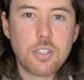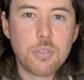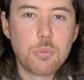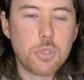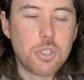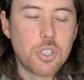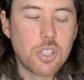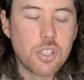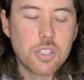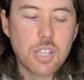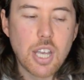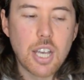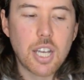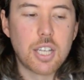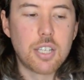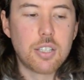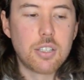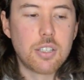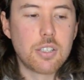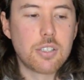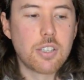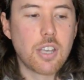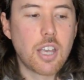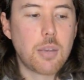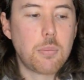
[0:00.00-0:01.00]
It was exactly
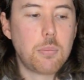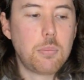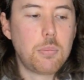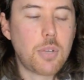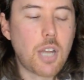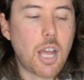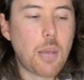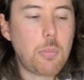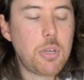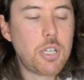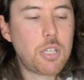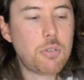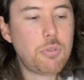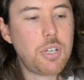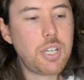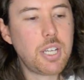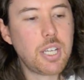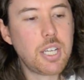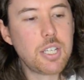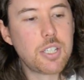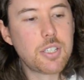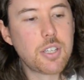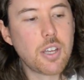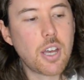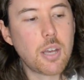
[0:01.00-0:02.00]
the same light meter reading
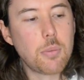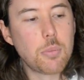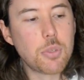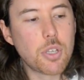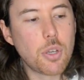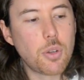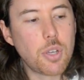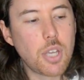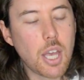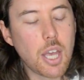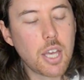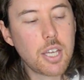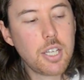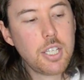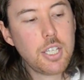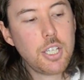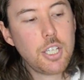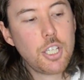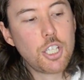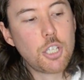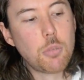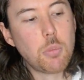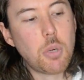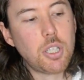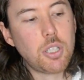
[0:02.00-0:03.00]
each time. So yeah,
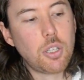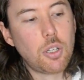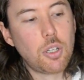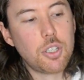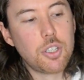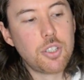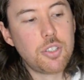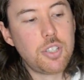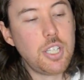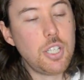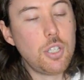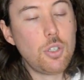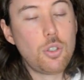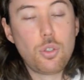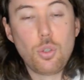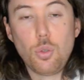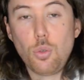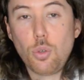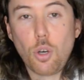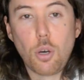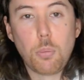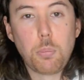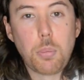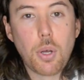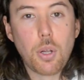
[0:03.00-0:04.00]
to my knowledge, these do
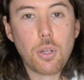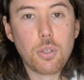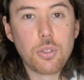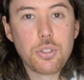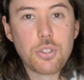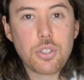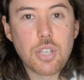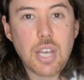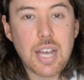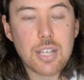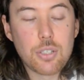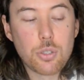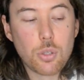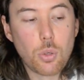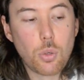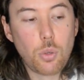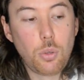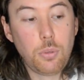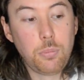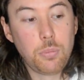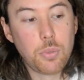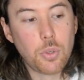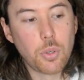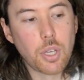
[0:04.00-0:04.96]
not pulse at all.